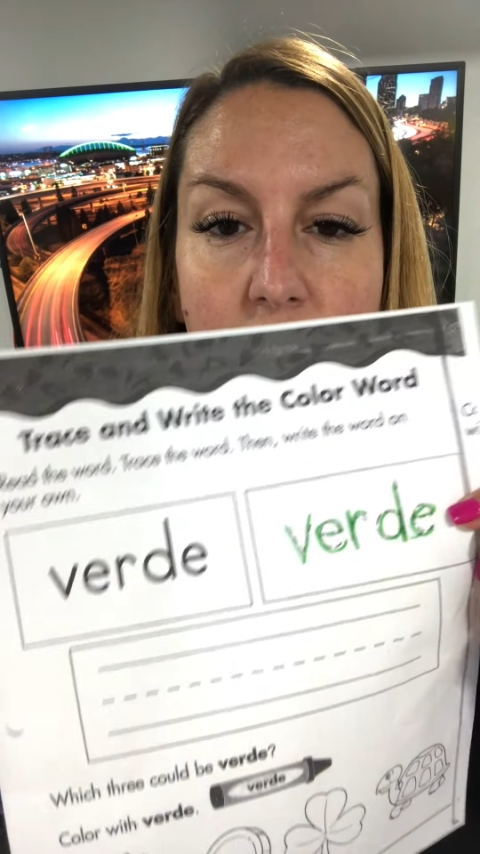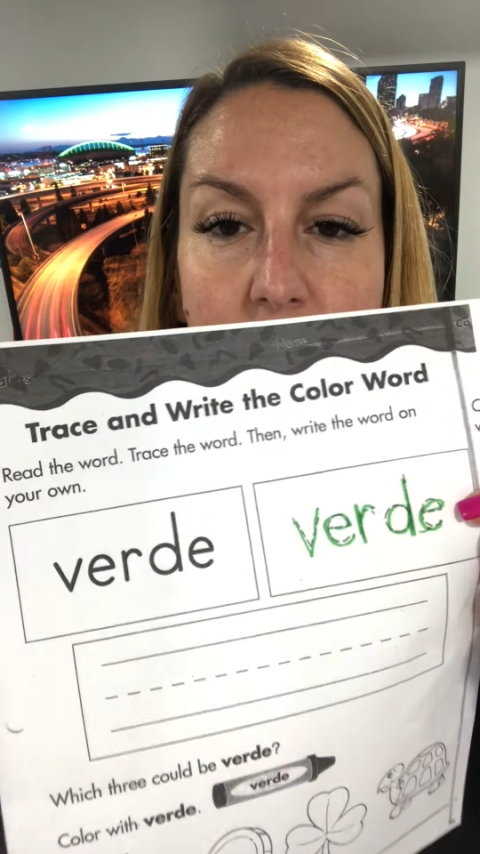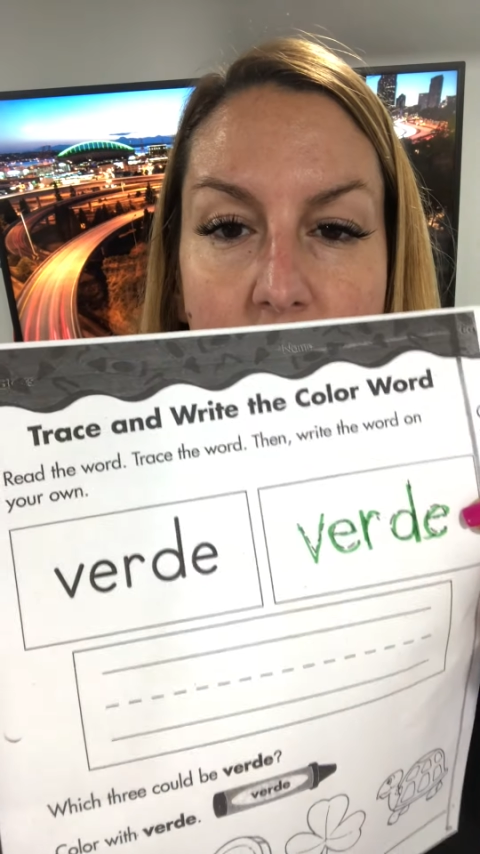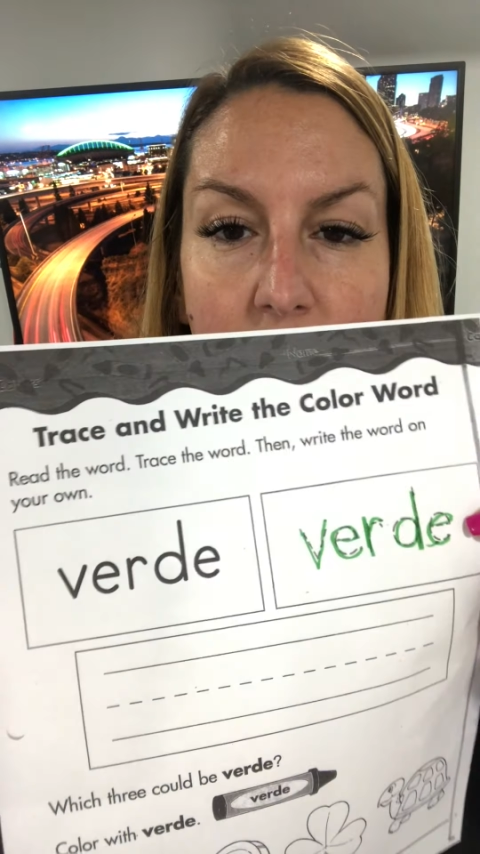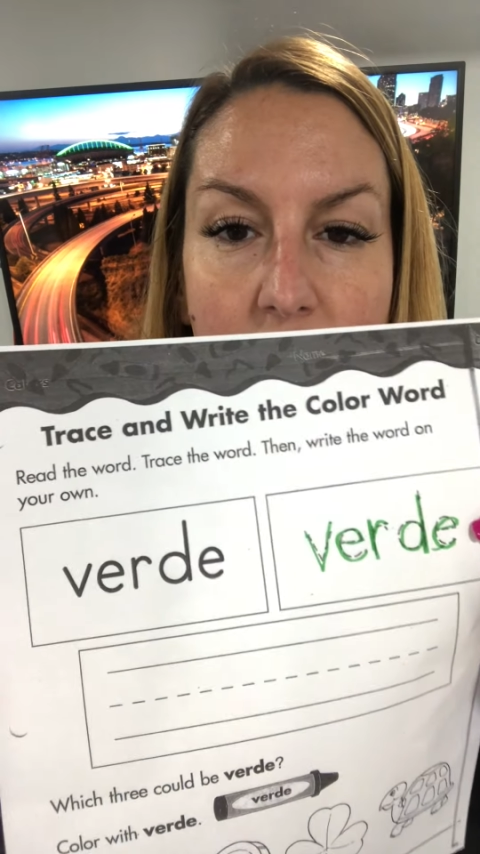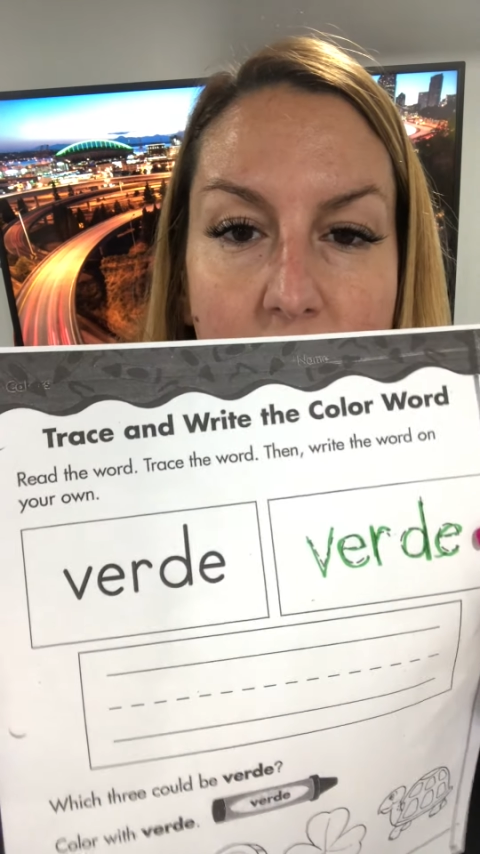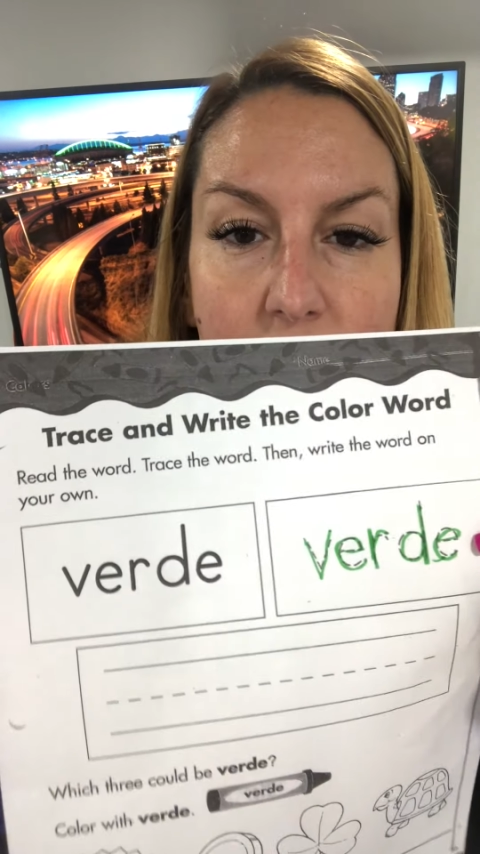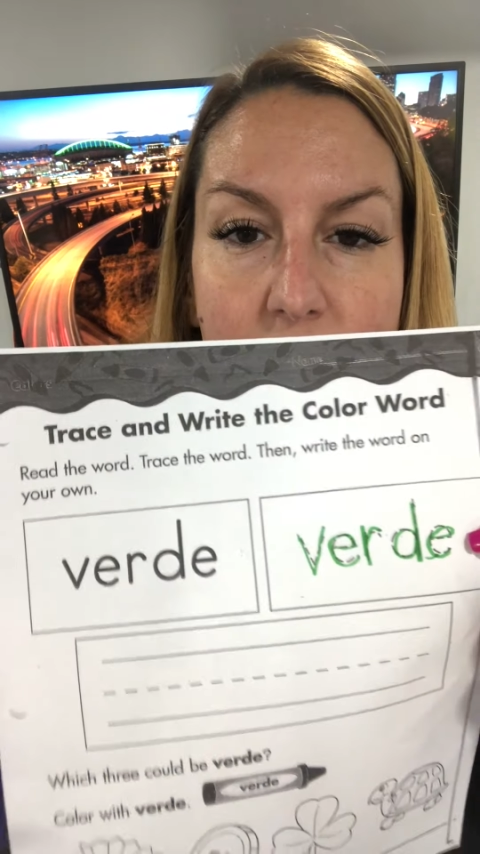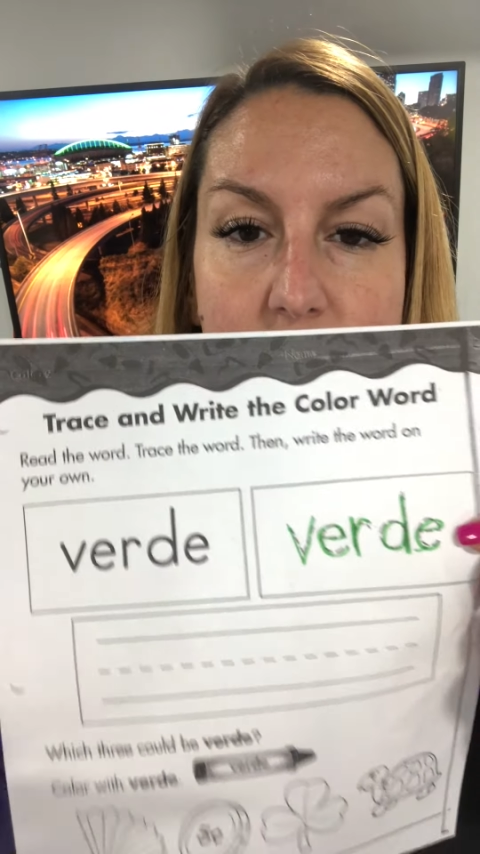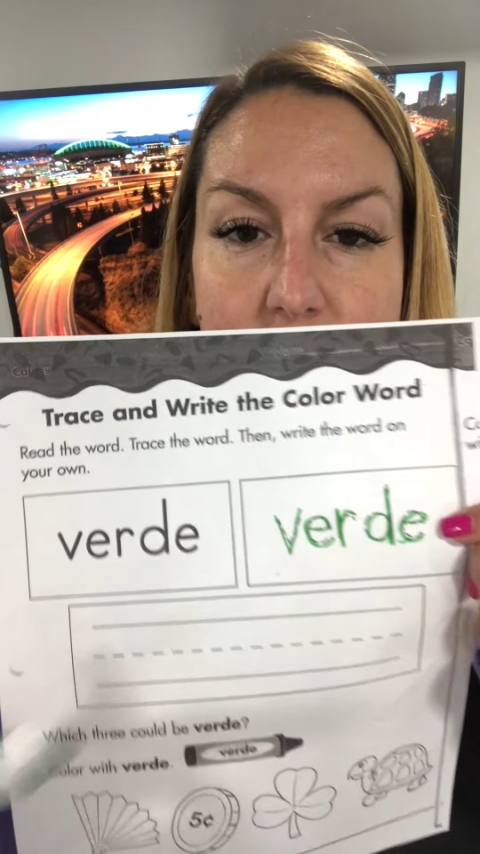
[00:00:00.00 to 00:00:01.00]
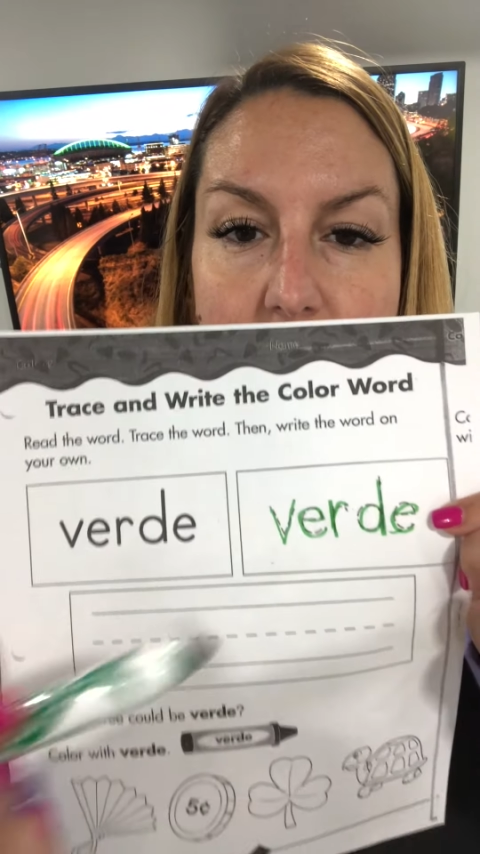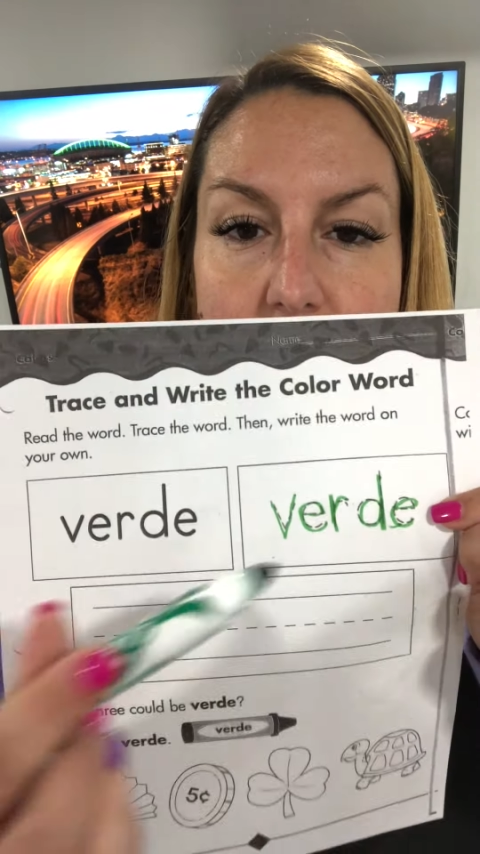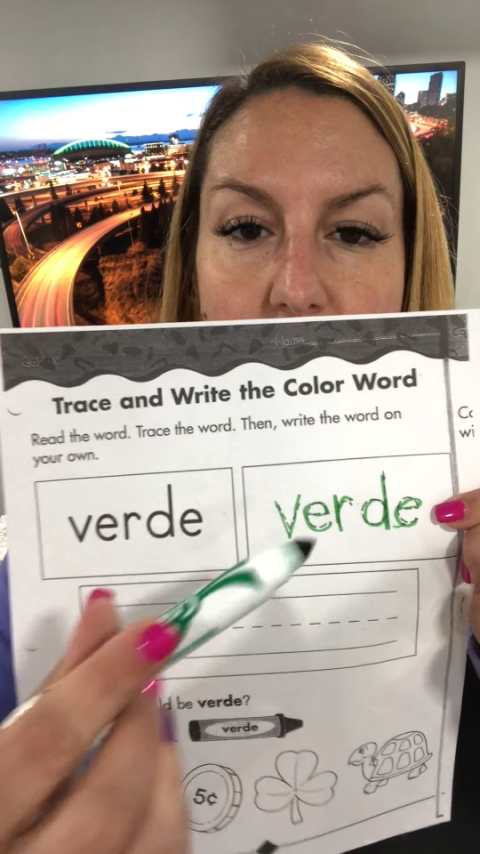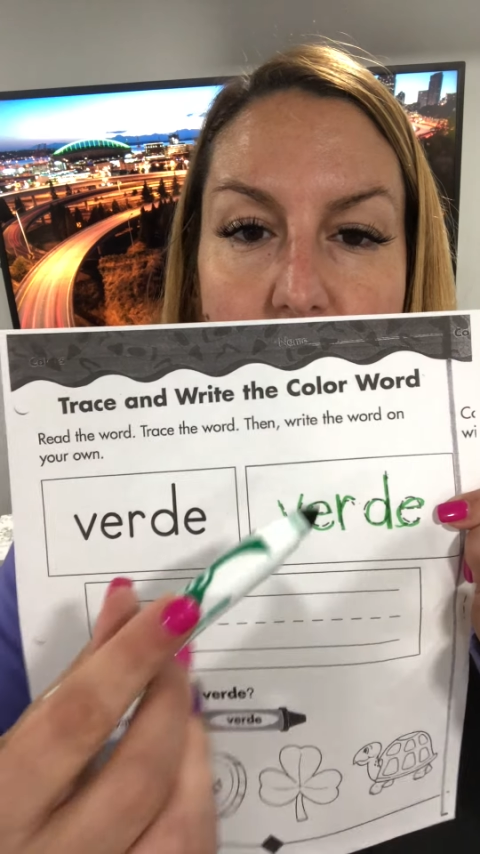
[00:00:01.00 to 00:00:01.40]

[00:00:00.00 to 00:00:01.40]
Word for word: Then it says